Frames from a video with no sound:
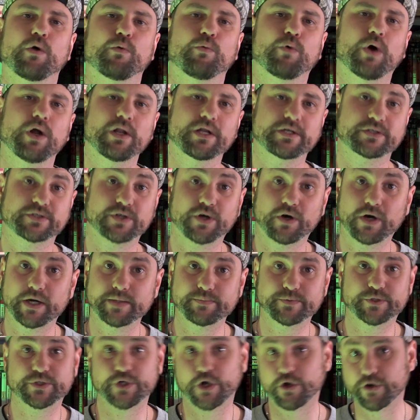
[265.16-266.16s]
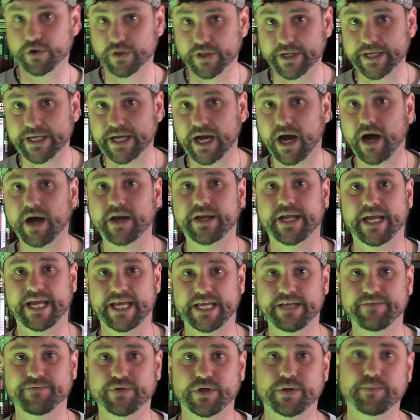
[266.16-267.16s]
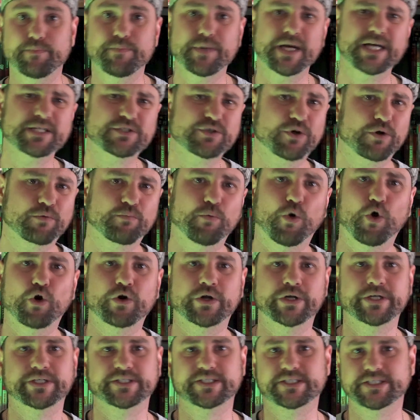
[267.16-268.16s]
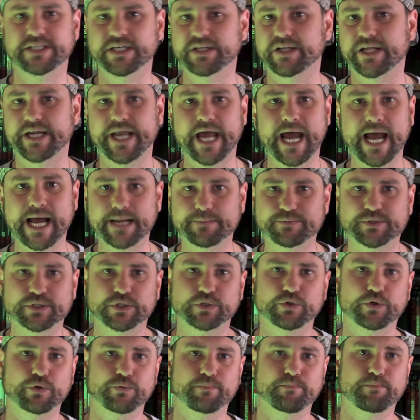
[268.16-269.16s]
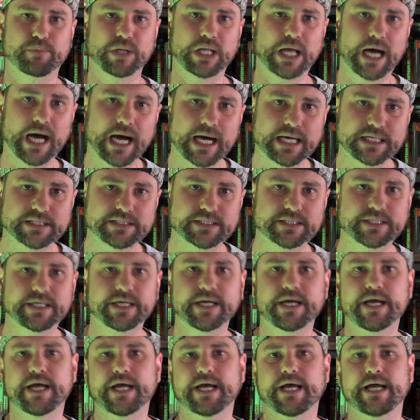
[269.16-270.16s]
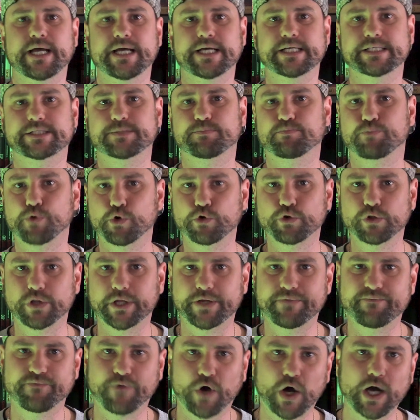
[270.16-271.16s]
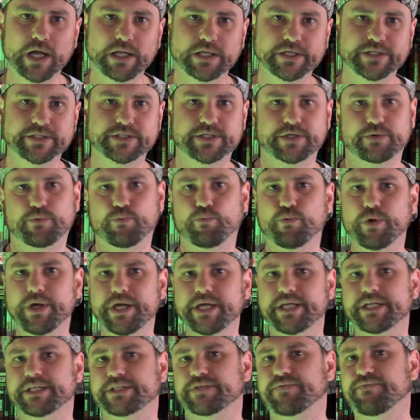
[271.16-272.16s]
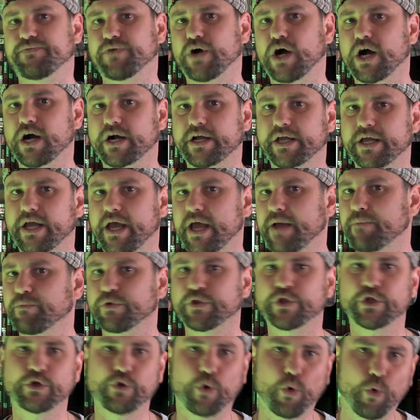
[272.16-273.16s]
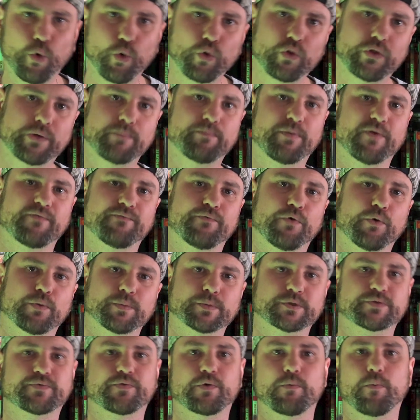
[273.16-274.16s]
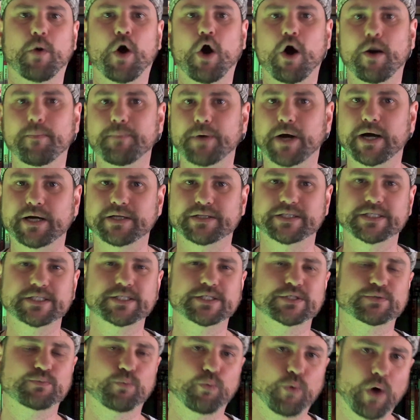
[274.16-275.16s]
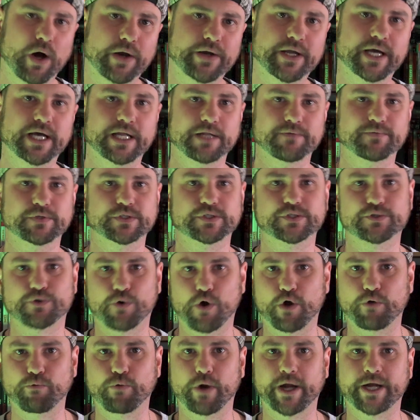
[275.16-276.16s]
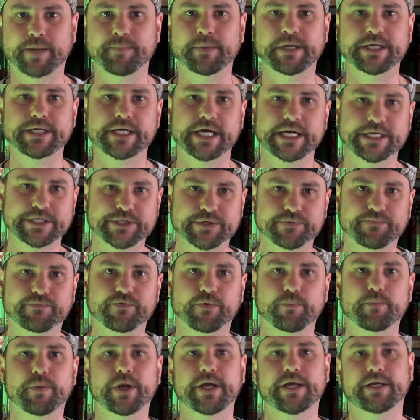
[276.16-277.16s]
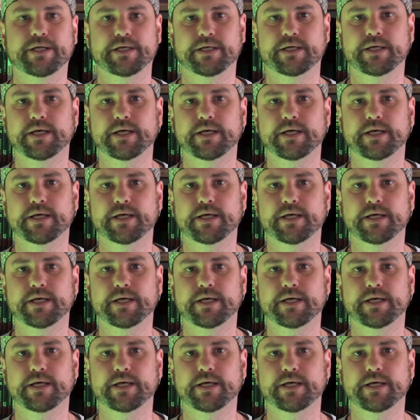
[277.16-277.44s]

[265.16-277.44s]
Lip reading: While at times tonally uneven, Mad Dog Morgan is still an absolute blast. It's brutally violent, weird as fuck, and with an all-in performance from Hopper, this is one hell of a strong recommendation from me.